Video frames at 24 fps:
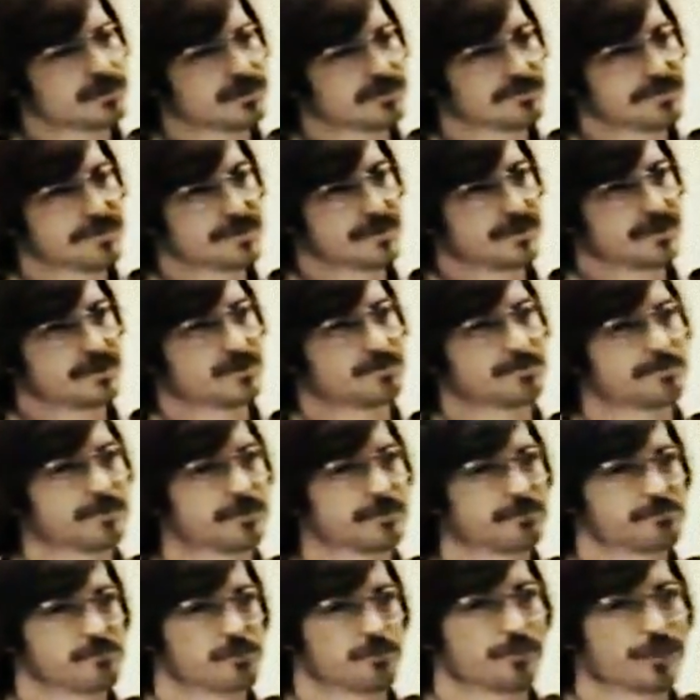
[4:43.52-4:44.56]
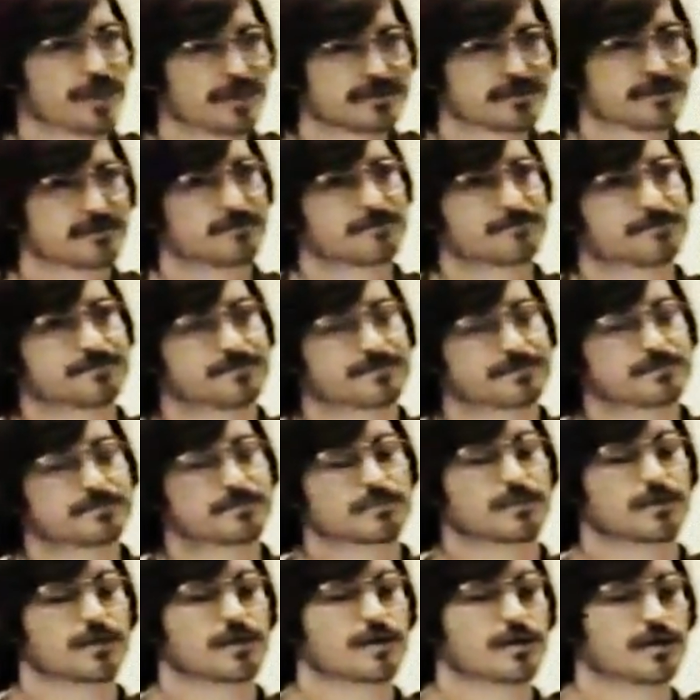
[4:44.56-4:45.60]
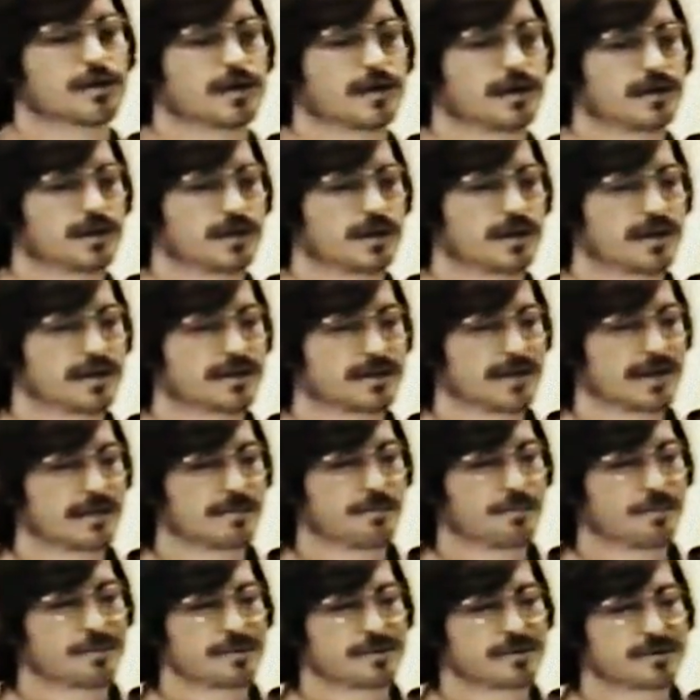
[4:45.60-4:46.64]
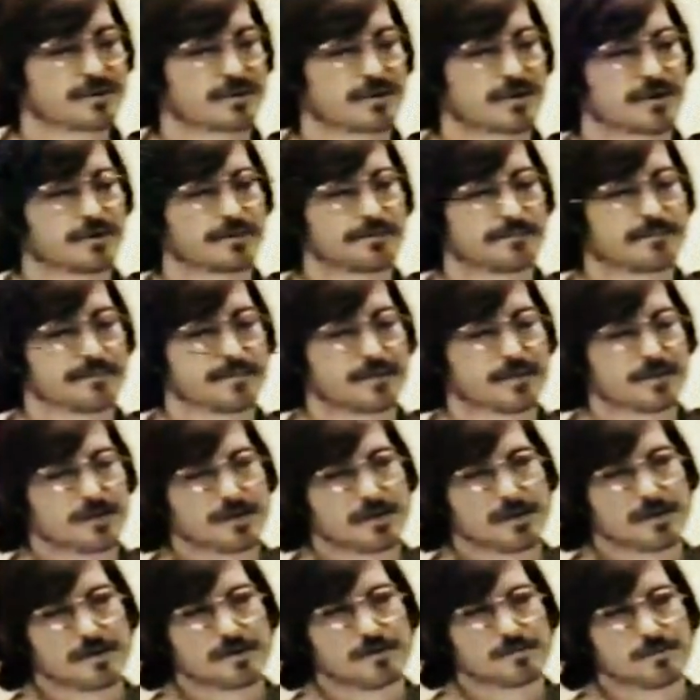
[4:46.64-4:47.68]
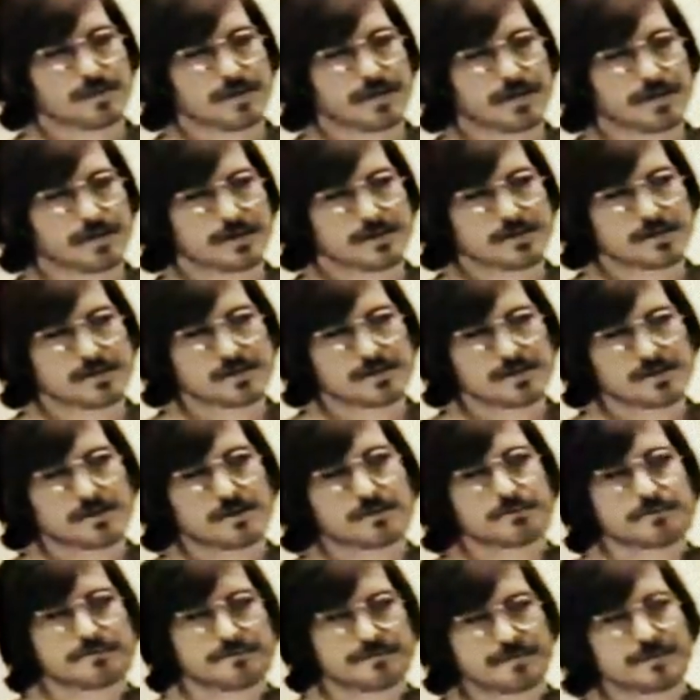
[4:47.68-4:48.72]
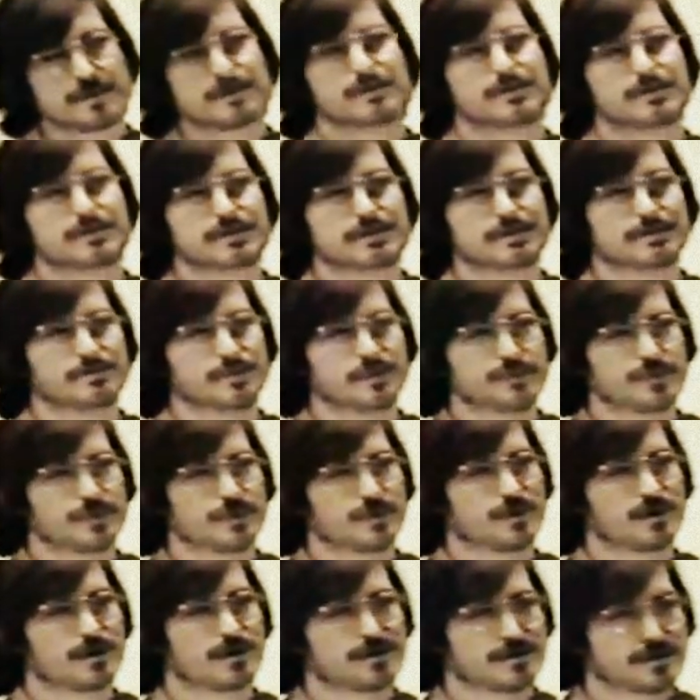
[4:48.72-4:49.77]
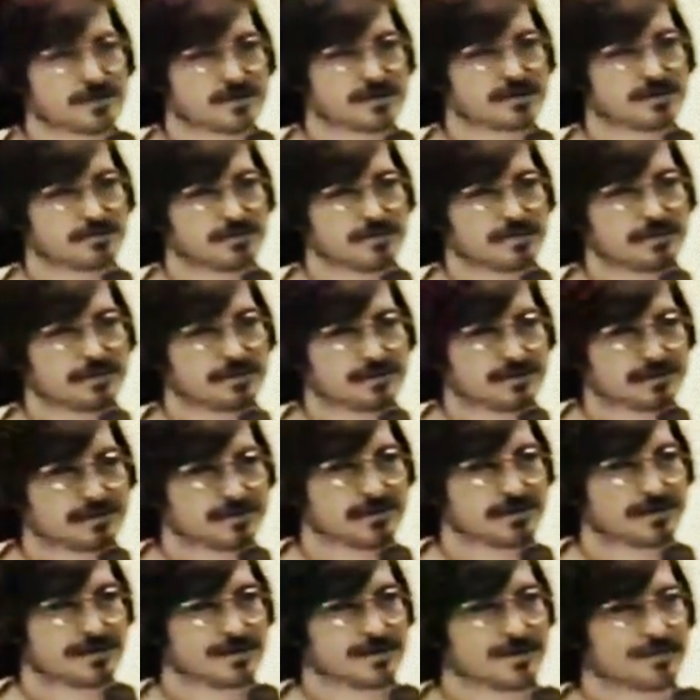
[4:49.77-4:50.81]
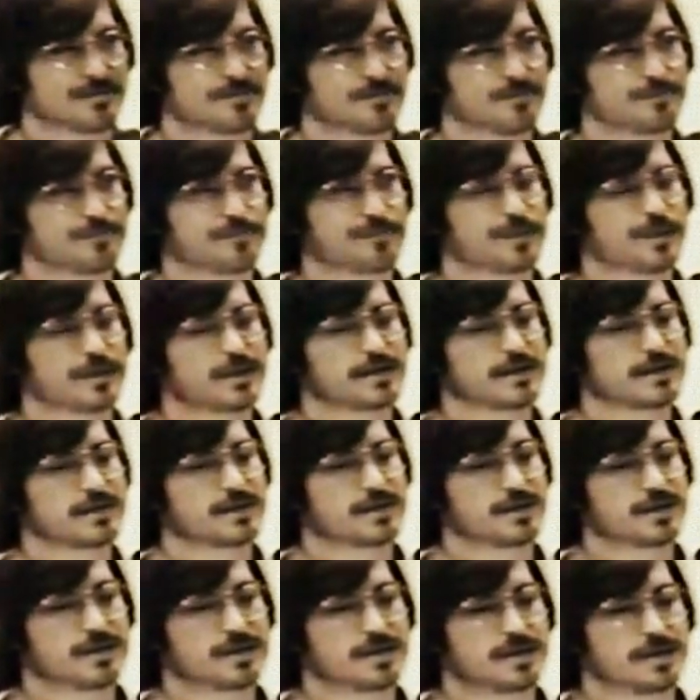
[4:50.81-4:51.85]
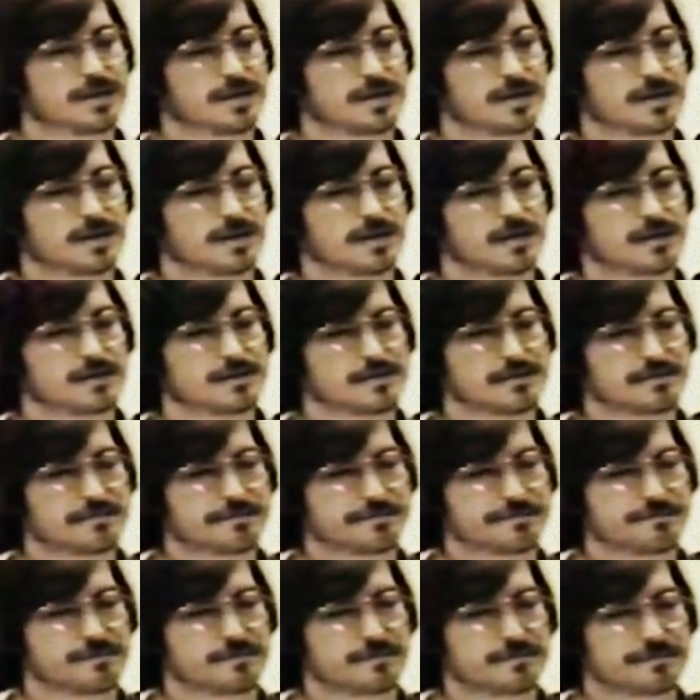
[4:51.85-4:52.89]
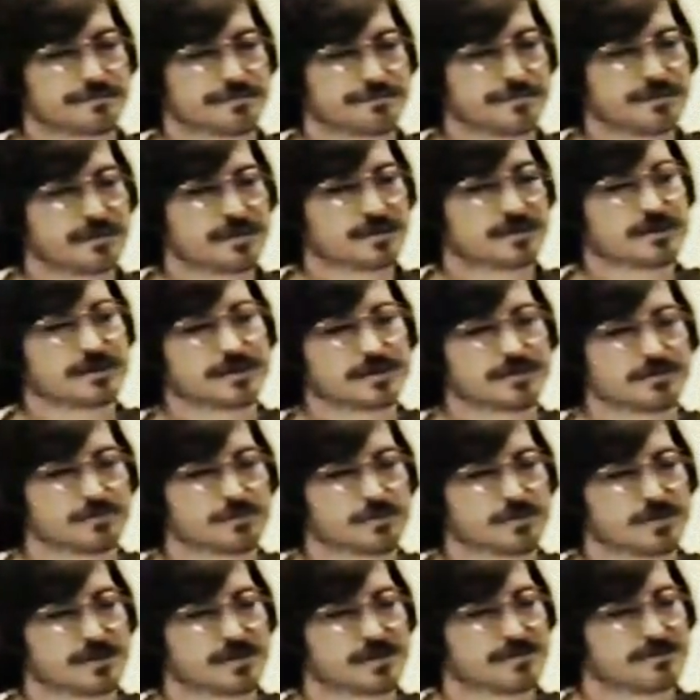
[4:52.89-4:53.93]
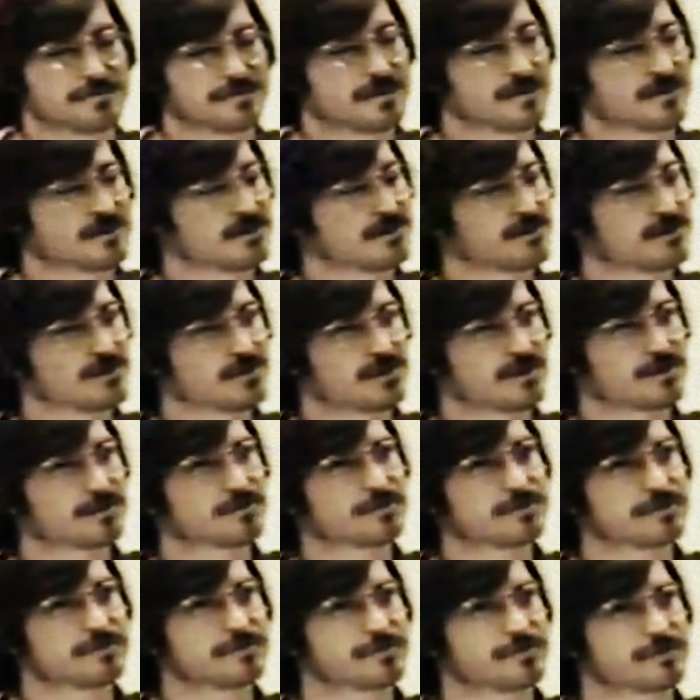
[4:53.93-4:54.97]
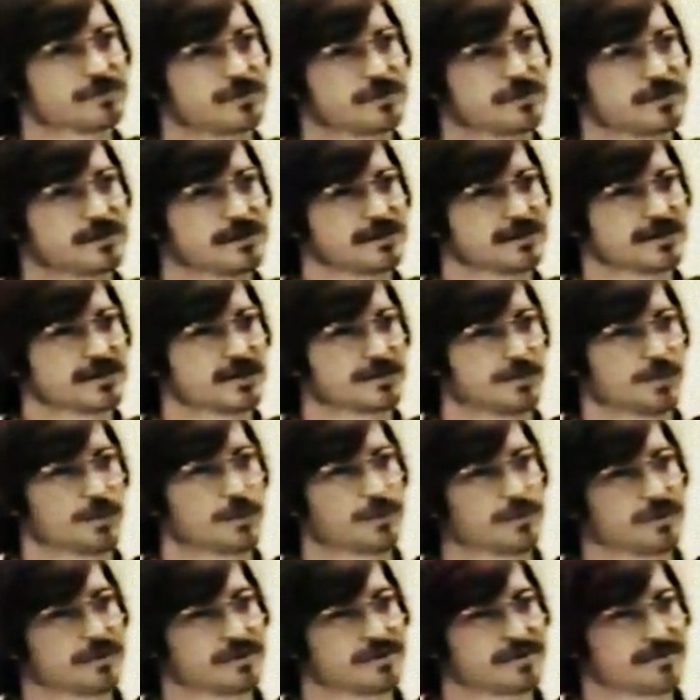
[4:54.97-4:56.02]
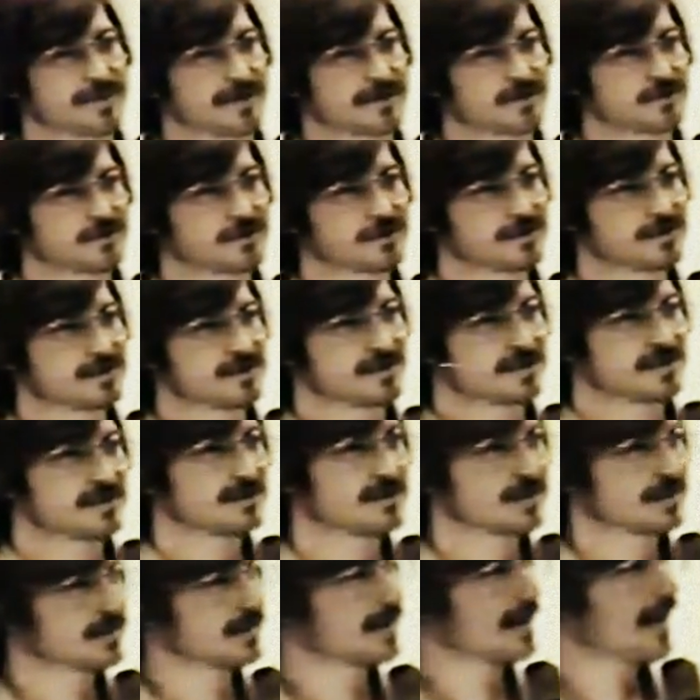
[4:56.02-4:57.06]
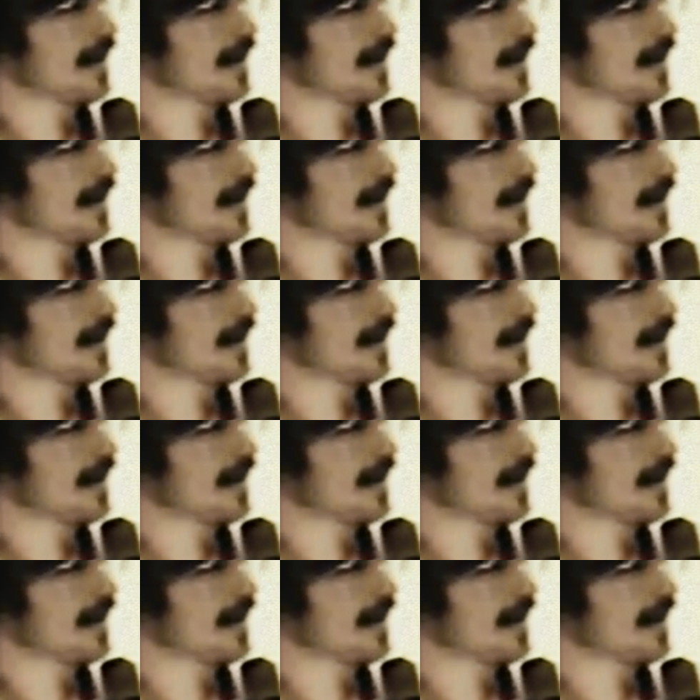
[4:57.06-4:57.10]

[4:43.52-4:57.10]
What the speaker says: thing began to build momentum. And at that point in time, we had some feeling that we were onto something. But the feeling is so different than the experience of actually seeing it